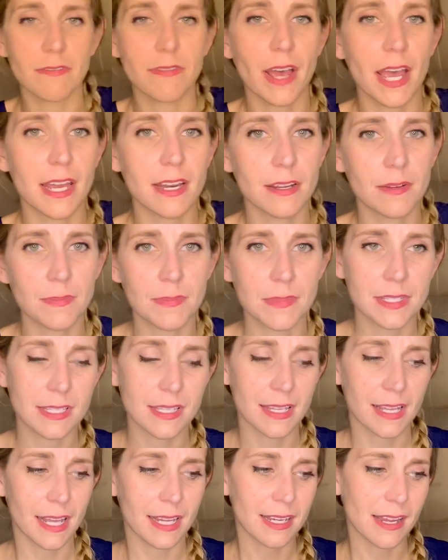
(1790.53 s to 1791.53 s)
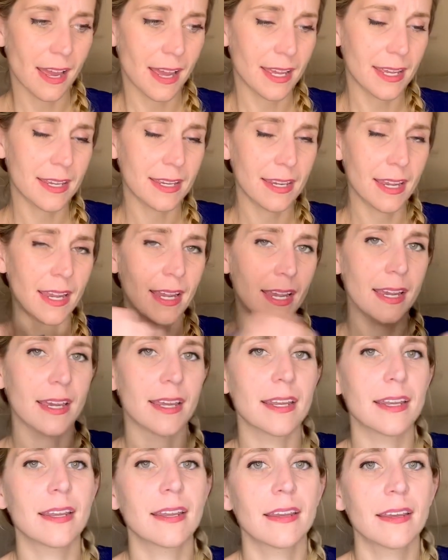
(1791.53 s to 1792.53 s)
of items that I
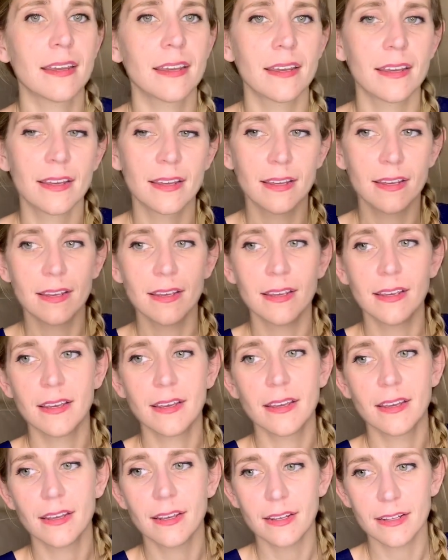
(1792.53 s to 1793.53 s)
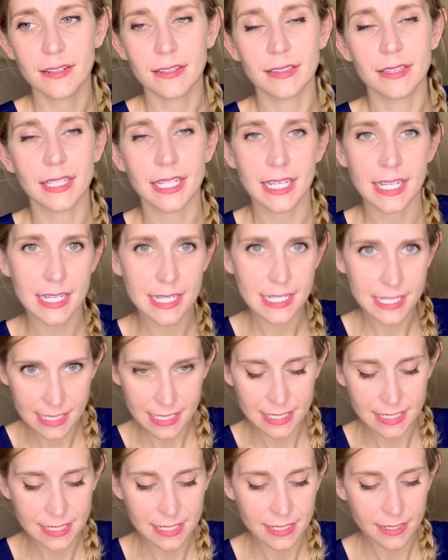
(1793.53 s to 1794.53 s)
can
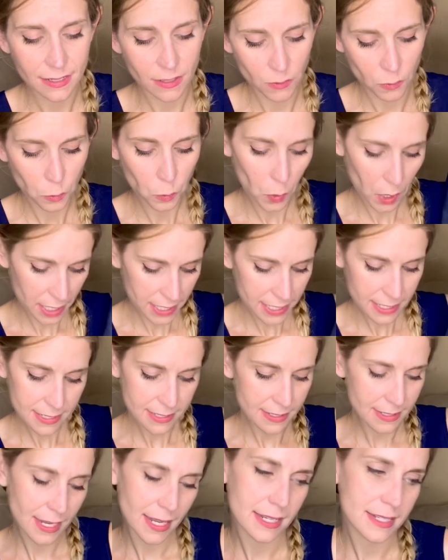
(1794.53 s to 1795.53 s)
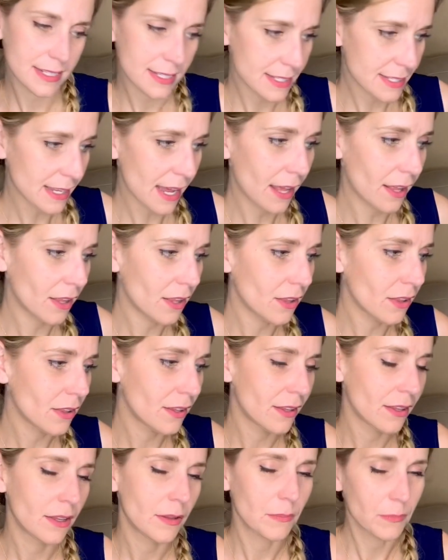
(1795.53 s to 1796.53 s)
list once and
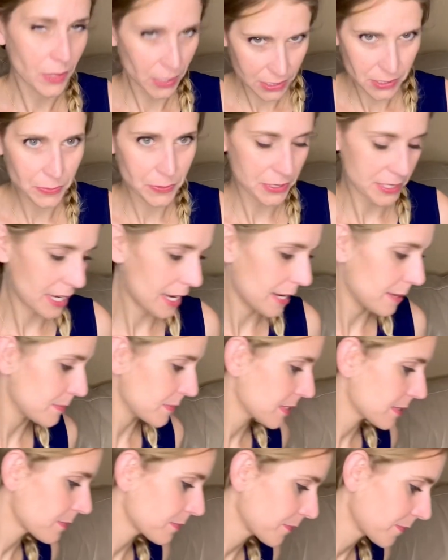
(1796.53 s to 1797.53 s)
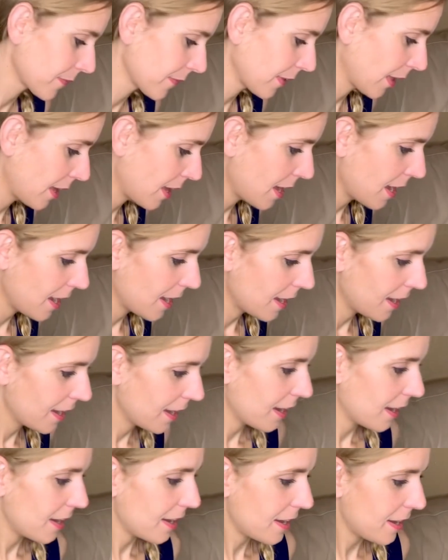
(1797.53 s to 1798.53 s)
sell multiple times.
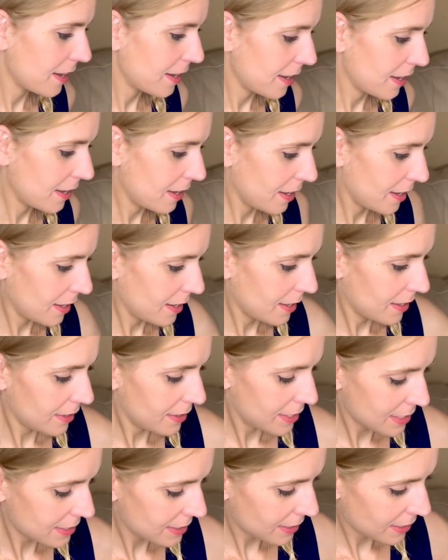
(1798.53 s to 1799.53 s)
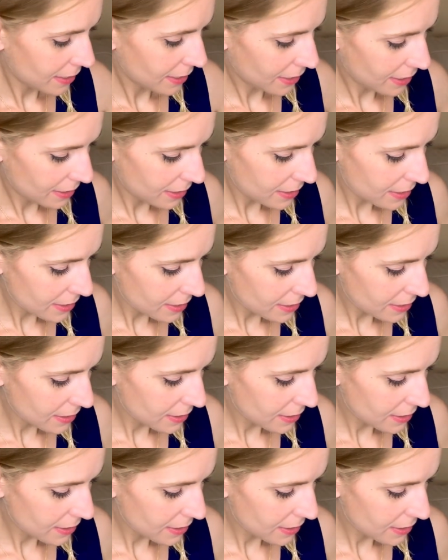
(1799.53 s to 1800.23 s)
Uh, this is